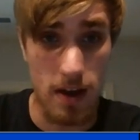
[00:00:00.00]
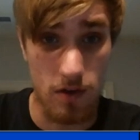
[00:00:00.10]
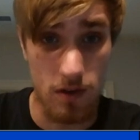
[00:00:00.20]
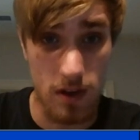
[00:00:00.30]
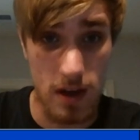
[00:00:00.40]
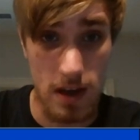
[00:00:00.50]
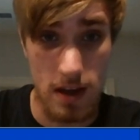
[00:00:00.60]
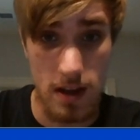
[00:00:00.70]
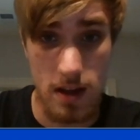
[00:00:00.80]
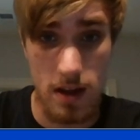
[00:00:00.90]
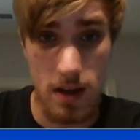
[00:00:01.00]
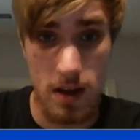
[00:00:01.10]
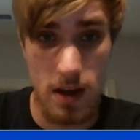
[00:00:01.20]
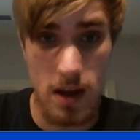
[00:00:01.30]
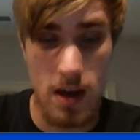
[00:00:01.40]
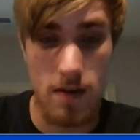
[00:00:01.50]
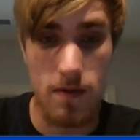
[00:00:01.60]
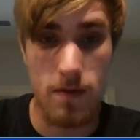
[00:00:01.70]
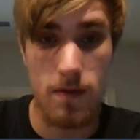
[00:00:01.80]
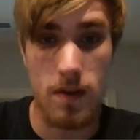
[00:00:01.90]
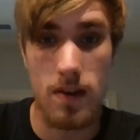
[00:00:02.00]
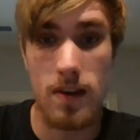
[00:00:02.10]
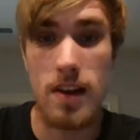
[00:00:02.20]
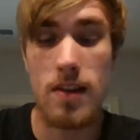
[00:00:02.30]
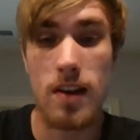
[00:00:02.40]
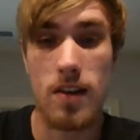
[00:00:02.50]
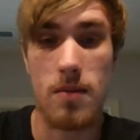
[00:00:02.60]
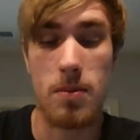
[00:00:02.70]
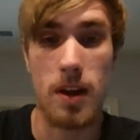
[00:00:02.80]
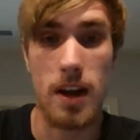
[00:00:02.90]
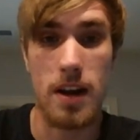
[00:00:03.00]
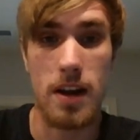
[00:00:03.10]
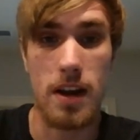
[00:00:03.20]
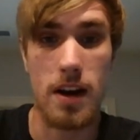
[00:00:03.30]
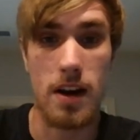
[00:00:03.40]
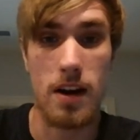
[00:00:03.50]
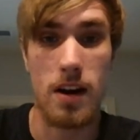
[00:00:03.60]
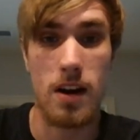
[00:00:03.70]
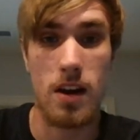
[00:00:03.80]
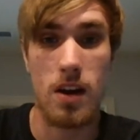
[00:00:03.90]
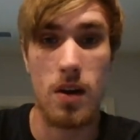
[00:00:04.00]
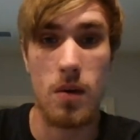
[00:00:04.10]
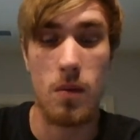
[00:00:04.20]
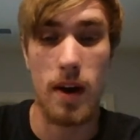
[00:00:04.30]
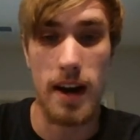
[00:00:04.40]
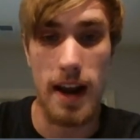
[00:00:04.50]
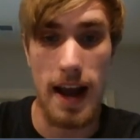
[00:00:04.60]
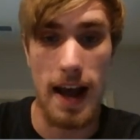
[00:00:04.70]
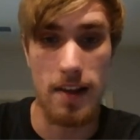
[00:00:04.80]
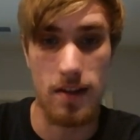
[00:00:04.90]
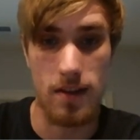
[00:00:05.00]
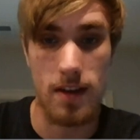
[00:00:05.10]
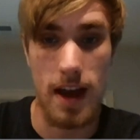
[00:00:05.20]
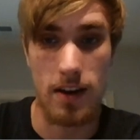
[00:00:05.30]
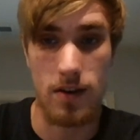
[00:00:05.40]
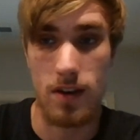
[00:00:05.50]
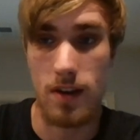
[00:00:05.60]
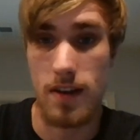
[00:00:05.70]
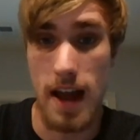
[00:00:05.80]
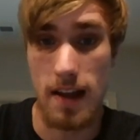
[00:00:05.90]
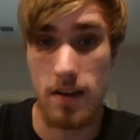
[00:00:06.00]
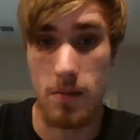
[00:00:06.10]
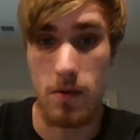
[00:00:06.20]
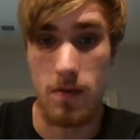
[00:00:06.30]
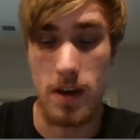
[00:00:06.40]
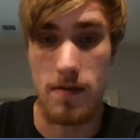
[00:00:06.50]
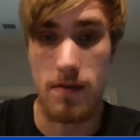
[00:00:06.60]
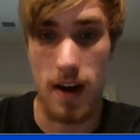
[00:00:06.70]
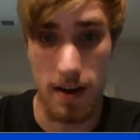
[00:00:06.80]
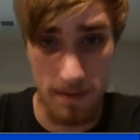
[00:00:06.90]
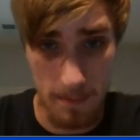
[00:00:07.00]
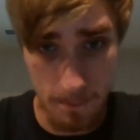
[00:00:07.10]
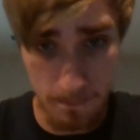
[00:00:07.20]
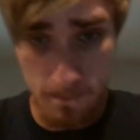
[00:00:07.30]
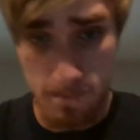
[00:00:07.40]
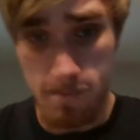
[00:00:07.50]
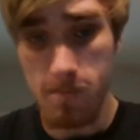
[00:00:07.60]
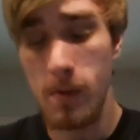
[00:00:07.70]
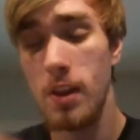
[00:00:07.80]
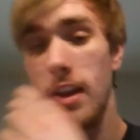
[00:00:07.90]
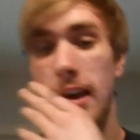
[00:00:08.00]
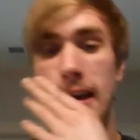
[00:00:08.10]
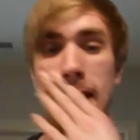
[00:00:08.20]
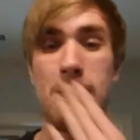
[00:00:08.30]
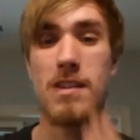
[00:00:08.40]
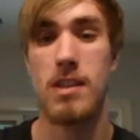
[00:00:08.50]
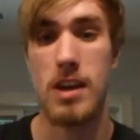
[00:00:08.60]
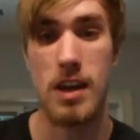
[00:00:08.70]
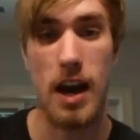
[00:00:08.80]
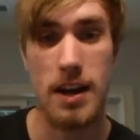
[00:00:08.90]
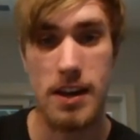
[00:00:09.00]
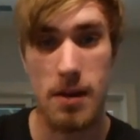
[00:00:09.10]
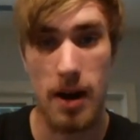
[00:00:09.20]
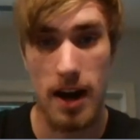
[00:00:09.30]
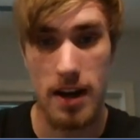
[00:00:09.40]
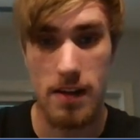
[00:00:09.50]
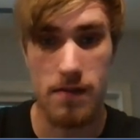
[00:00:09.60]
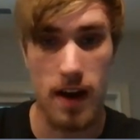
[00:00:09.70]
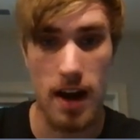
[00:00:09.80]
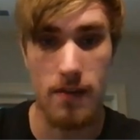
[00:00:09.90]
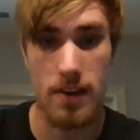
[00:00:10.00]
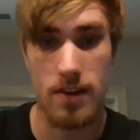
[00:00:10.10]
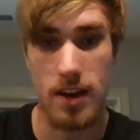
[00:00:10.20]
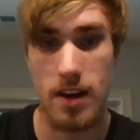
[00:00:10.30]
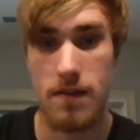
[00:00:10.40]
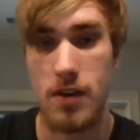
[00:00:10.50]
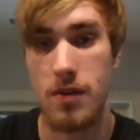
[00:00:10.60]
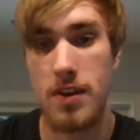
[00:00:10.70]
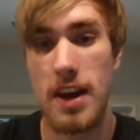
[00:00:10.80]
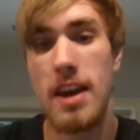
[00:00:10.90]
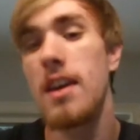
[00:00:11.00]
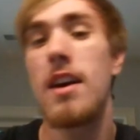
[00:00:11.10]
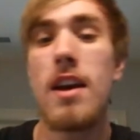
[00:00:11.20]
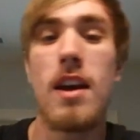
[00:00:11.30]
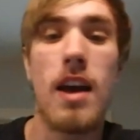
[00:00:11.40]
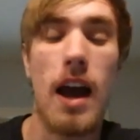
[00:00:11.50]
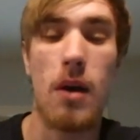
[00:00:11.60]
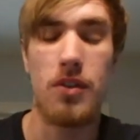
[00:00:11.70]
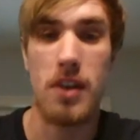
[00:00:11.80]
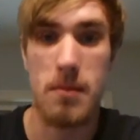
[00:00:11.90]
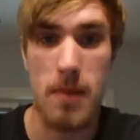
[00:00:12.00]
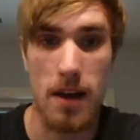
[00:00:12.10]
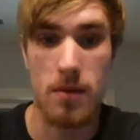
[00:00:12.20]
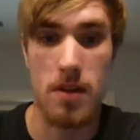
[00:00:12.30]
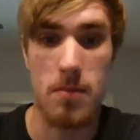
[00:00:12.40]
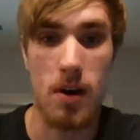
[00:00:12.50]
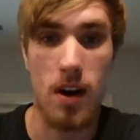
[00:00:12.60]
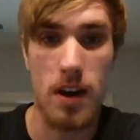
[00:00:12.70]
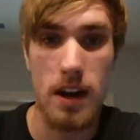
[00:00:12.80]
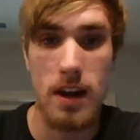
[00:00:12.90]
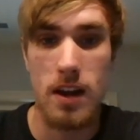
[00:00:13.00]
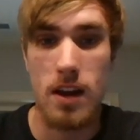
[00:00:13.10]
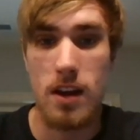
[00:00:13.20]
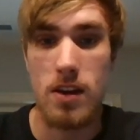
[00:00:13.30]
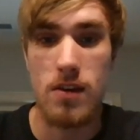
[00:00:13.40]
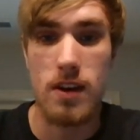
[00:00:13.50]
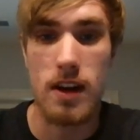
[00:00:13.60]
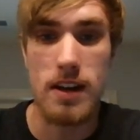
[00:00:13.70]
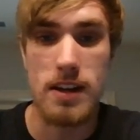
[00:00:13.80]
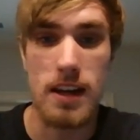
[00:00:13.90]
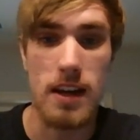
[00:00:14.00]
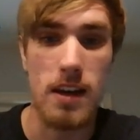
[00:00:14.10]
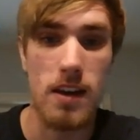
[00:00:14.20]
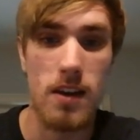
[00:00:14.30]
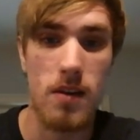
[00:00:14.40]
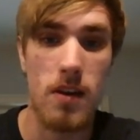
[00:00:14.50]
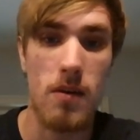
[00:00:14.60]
Actually, if c6 is played here, white has actually this nasty move e5. And the idea behind e5 is that if you take, I will take back with the pawn. You cannot take,